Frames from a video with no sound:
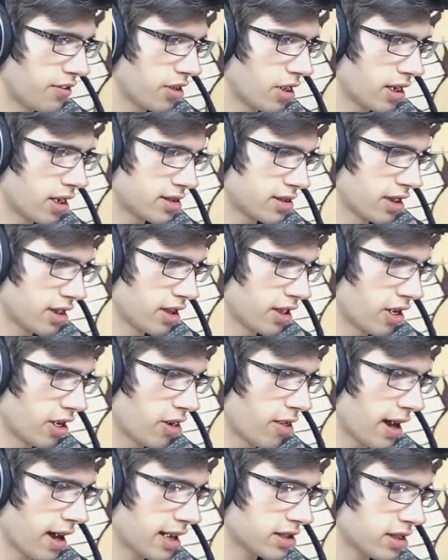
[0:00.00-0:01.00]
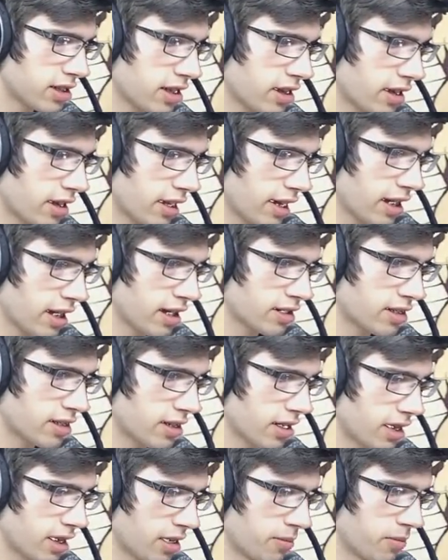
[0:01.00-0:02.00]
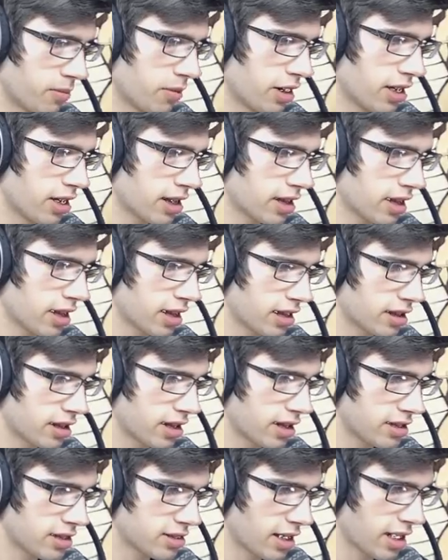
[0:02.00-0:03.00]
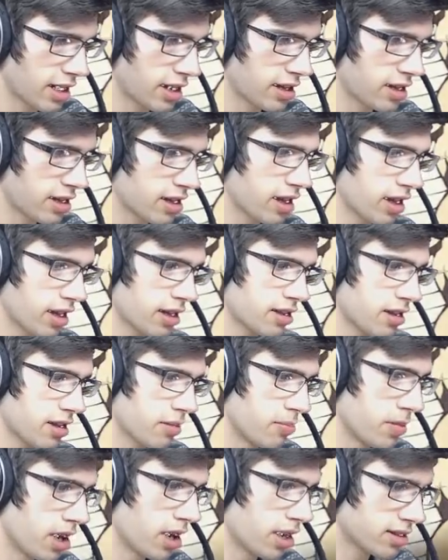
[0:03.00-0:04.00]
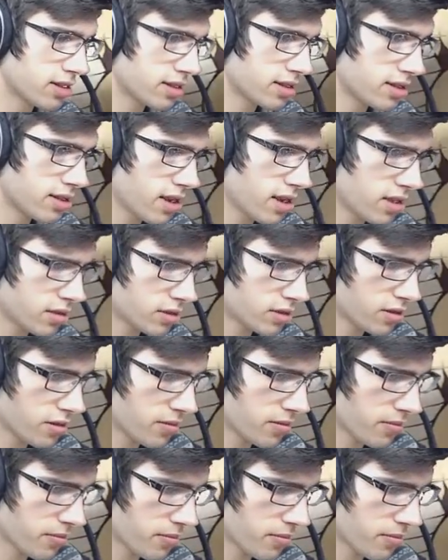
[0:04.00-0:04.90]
If you guys didn't know, I actually collect, when I collect these, I collect the master sets.